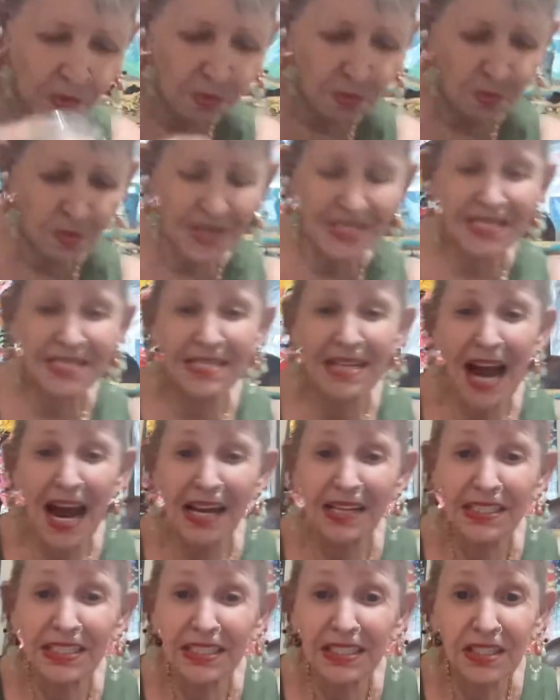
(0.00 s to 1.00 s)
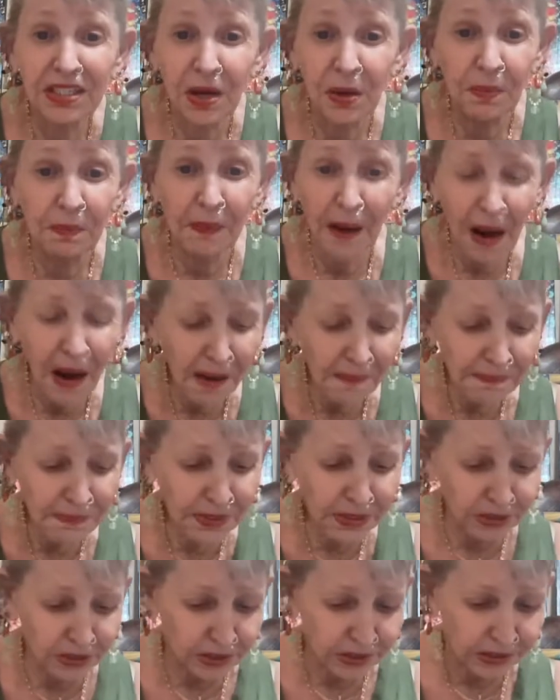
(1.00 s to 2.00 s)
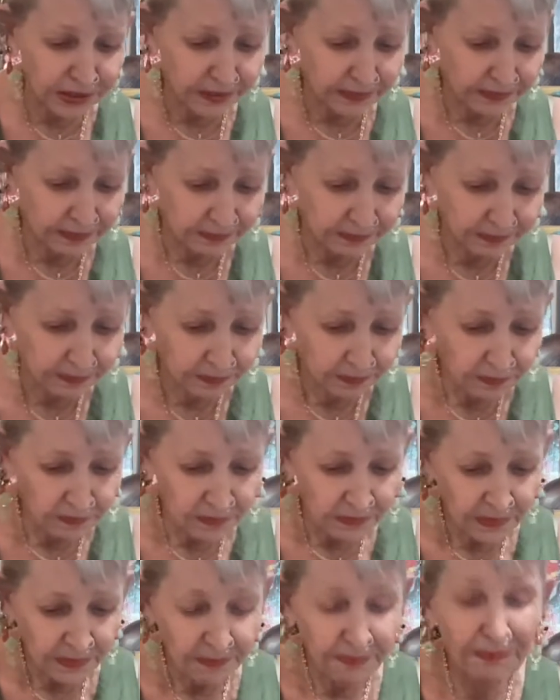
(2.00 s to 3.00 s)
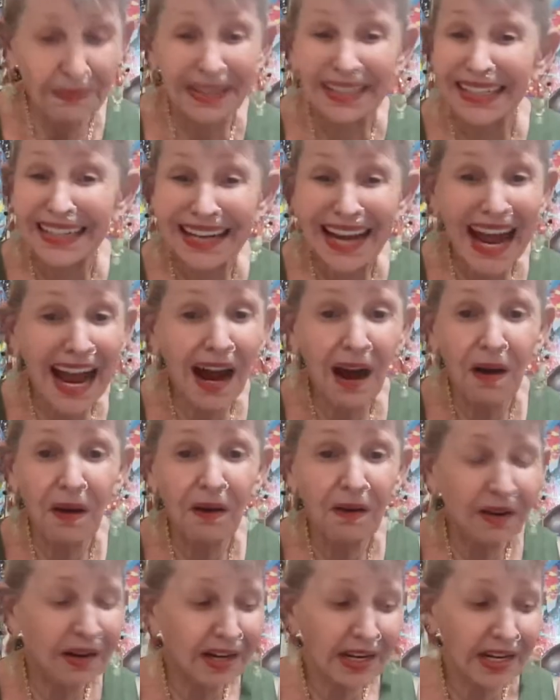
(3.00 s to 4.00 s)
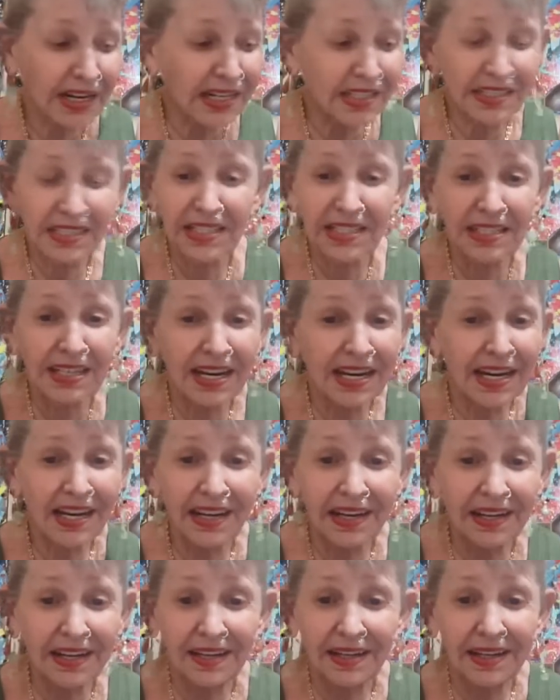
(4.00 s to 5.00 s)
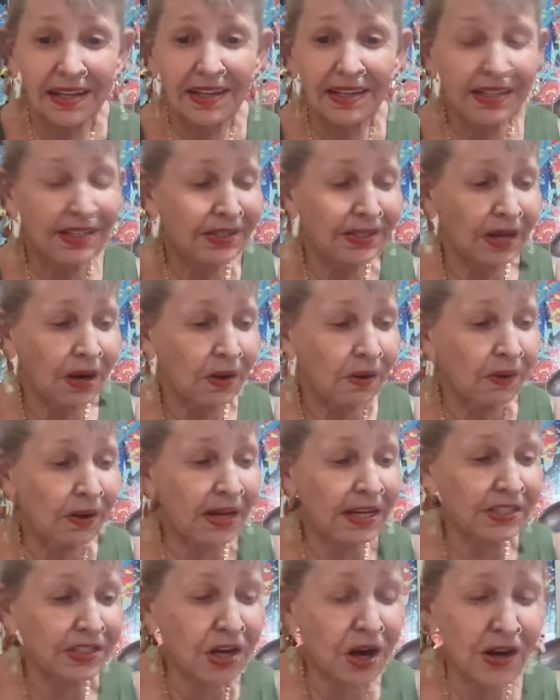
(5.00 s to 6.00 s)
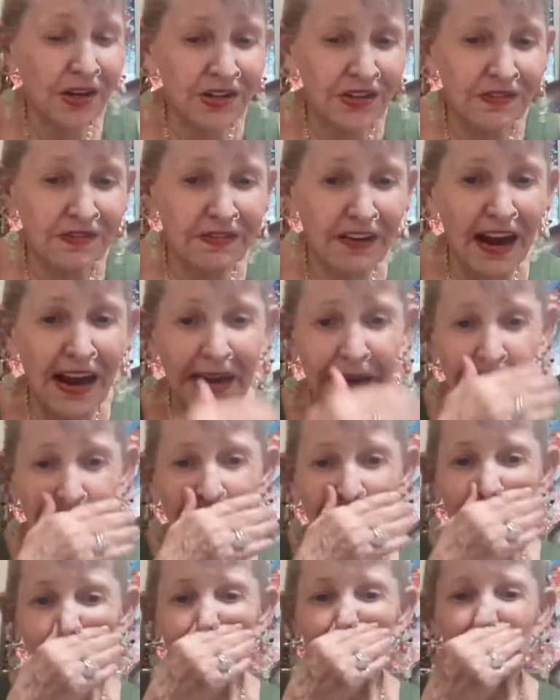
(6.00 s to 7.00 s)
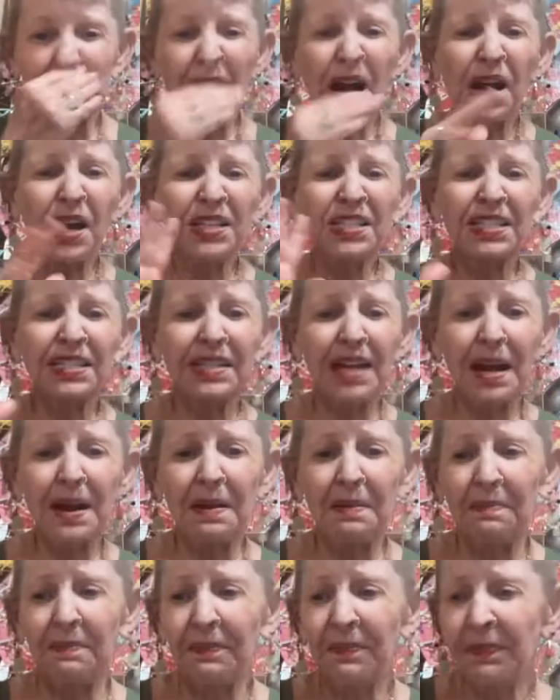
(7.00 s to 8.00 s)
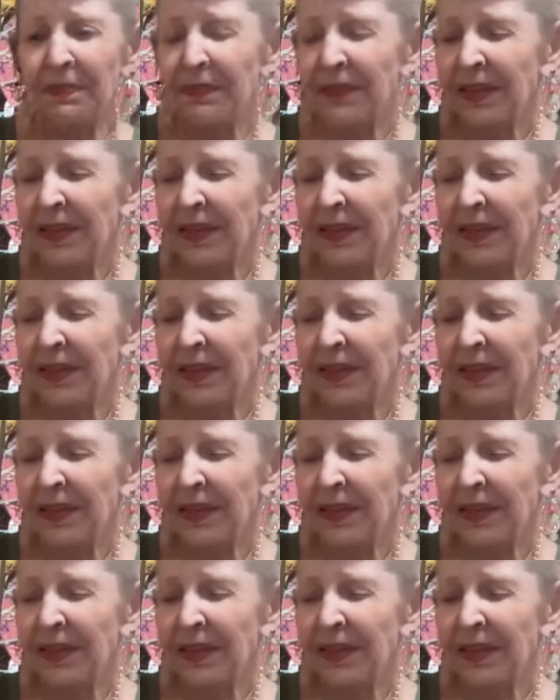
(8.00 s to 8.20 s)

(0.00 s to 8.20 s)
was not so popular. But now it's, you know, it's hard to find. I saw some